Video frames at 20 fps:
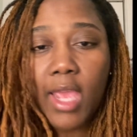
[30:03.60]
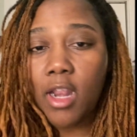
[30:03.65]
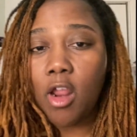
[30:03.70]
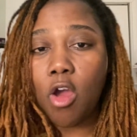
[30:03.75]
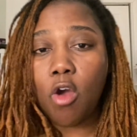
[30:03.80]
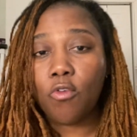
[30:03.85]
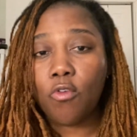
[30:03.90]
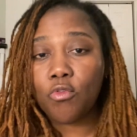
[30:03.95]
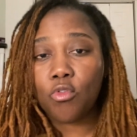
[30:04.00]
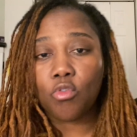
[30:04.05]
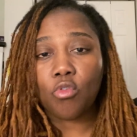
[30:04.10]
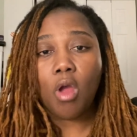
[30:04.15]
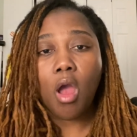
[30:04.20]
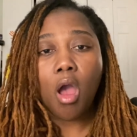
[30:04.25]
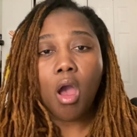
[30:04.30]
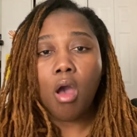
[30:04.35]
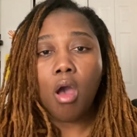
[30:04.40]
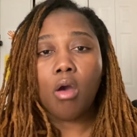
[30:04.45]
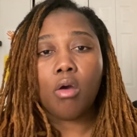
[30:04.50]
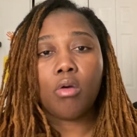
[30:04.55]
And
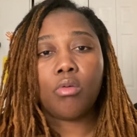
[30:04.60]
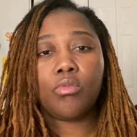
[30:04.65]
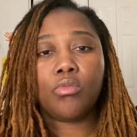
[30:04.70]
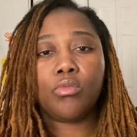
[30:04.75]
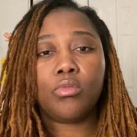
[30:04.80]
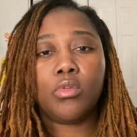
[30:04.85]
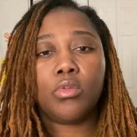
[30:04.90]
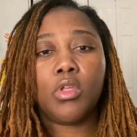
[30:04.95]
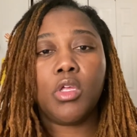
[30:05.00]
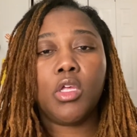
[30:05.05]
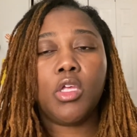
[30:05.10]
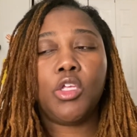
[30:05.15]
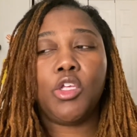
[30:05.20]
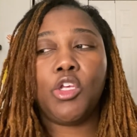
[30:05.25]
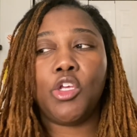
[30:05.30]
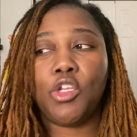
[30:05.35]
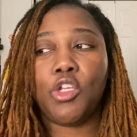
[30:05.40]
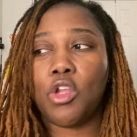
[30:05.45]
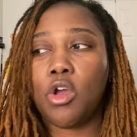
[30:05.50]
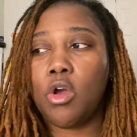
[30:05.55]
overall,
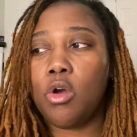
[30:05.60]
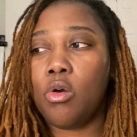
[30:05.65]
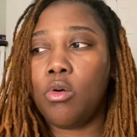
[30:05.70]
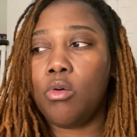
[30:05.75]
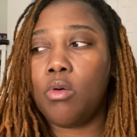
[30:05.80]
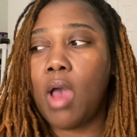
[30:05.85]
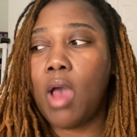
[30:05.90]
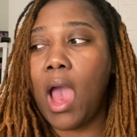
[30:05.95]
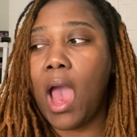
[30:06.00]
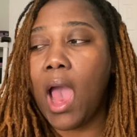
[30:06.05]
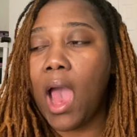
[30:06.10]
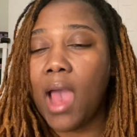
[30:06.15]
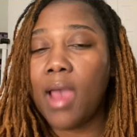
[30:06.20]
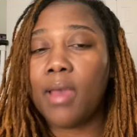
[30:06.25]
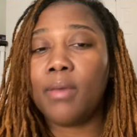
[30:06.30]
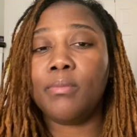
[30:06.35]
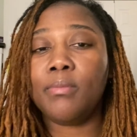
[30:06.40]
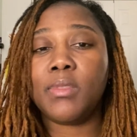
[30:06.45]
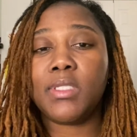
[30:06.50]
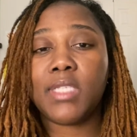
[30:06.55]
you know,
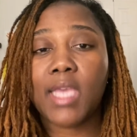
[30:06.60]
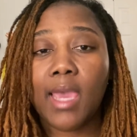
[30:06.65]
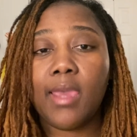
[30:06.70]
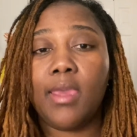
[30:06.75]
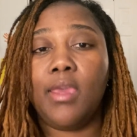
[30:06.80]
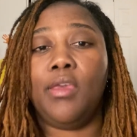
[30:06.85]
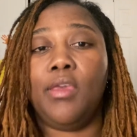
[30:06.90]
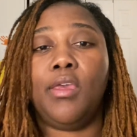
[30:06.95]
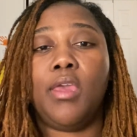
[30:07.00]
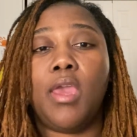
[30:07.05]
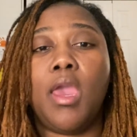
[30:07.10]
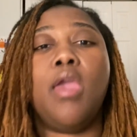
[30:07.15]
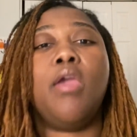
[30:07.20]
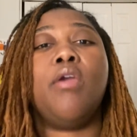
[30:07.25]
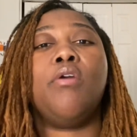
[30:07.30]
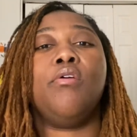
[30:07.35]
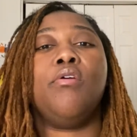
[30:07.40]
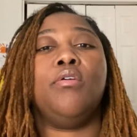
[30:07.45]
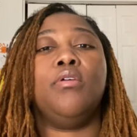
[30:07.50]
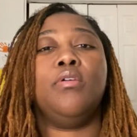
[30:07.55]
I'm
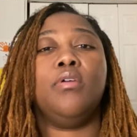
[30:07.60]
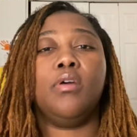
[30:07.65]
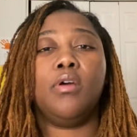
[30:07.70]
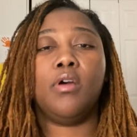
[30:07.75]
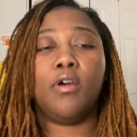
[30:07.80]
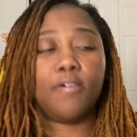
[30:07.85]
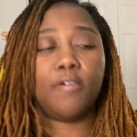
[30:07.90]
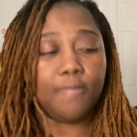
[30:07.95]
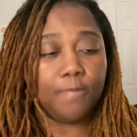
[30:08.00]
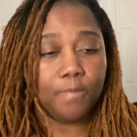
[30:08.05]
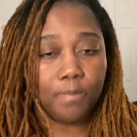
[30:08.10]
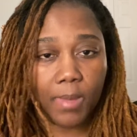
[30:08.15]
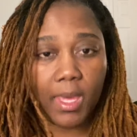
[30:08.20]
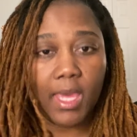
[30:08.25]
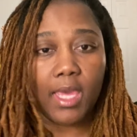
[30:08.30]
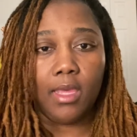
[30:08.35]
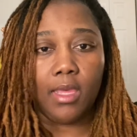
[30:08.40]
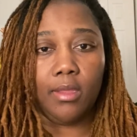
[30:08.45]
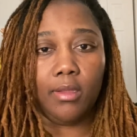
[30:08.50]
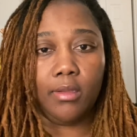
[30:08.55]
taking care
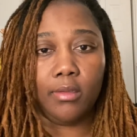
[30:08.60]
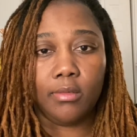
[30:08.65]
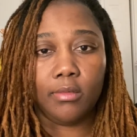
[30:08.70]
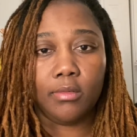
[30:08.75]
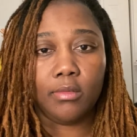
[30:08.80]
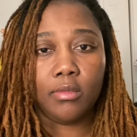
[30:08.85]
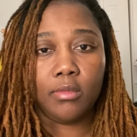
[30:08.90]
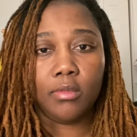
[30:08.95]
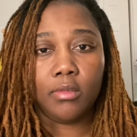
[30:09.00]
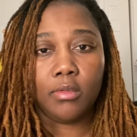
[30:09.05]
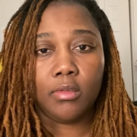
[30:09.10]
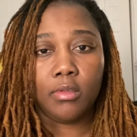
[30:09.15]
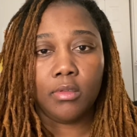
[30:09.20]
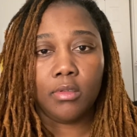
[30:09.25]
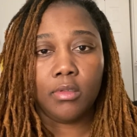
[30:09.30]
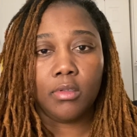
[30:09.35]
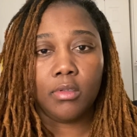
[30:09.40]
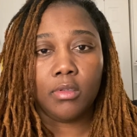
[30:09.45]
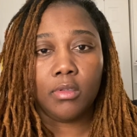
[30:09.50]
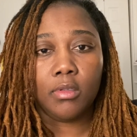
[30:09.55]
of me.
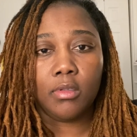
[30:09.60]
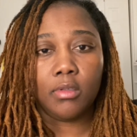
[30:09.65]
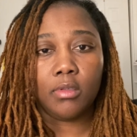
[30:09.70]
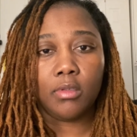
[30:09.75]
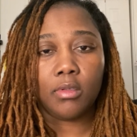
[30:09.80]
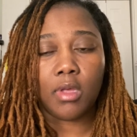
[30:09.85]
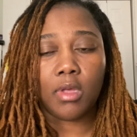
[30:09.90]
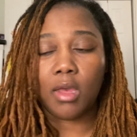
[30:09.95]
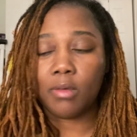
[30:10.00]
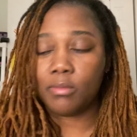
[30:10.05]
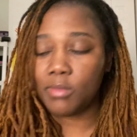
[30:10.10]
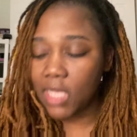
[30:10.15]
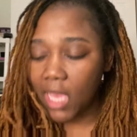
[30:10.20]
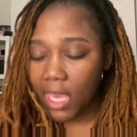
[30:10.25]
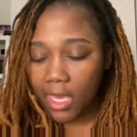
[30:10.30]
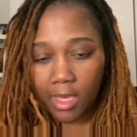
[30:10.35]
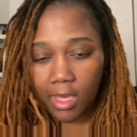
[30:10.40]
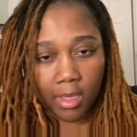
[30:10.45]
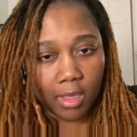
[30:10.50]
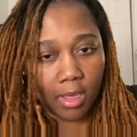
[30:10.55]

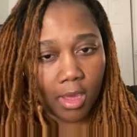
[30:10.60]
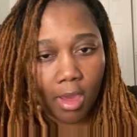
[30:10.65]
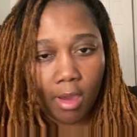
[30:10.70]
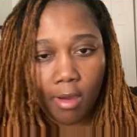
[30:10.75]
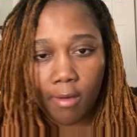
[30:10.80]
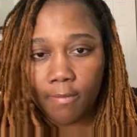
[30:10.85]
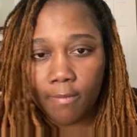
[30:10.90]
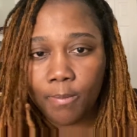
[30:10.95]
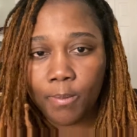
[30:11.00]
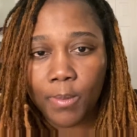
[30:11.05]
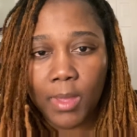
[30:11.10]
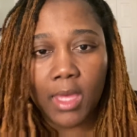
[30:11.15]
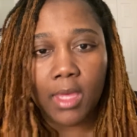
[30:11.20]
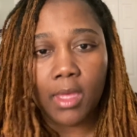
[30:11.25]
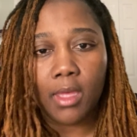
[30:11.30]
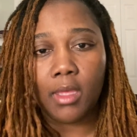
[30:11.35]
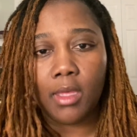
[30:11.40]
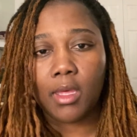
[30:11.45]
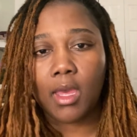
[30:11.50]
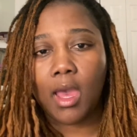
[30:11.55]
I'm taking care
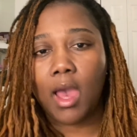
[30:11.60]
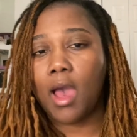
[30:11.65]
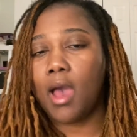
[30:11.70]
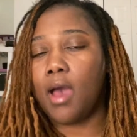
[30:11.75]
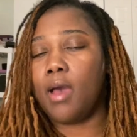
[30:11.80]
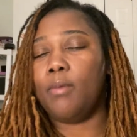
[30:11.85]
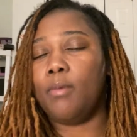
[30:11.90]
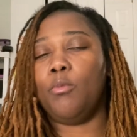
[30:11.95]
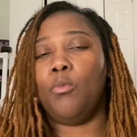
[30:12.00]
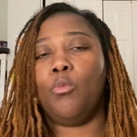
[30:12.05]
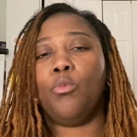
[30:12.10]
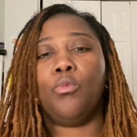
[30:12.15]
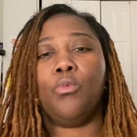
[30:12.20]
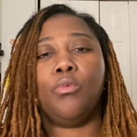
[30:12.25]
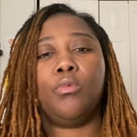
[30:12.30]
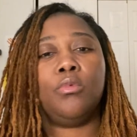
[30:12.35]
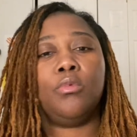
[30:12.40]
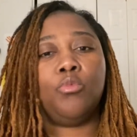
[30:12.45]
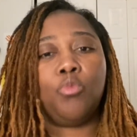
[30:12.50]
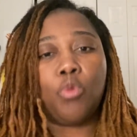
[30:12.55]
of me.
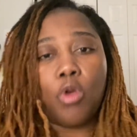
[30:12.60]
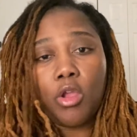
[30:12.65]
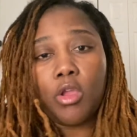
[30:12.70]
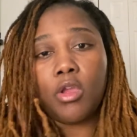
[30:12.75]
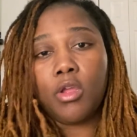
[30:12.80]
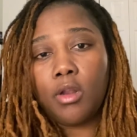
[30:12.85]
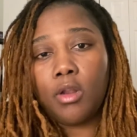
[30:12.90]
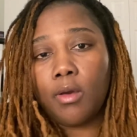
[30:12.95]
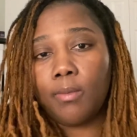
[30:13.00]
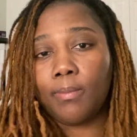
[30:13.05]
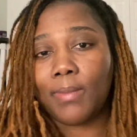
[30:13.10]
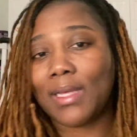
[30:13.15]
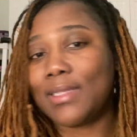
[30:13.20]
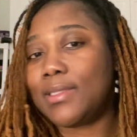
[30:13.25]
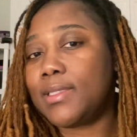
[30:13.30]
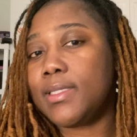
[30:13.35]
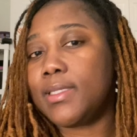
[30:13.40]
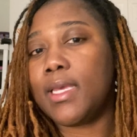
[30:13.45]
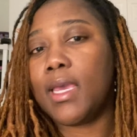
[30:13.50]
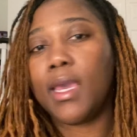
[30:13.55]
I'm working
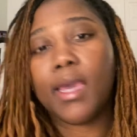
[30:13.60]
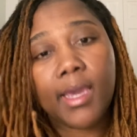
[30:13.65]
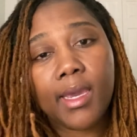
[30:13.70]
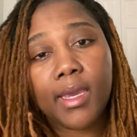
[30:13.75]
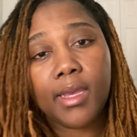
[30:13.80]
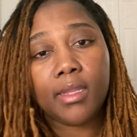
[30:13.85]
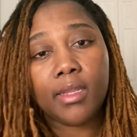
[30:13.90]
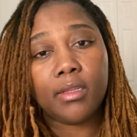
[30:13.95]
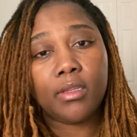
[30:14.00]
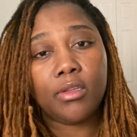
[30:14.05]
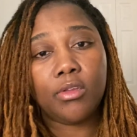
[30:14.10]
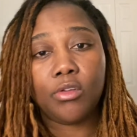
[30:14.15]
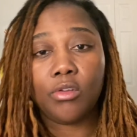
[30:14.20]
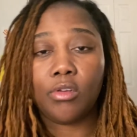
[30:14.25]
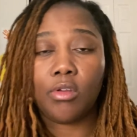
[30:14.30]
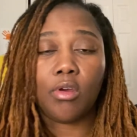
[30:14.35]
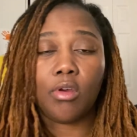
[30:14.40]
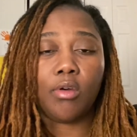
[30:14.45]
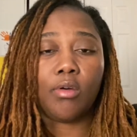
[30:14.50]
on my skin.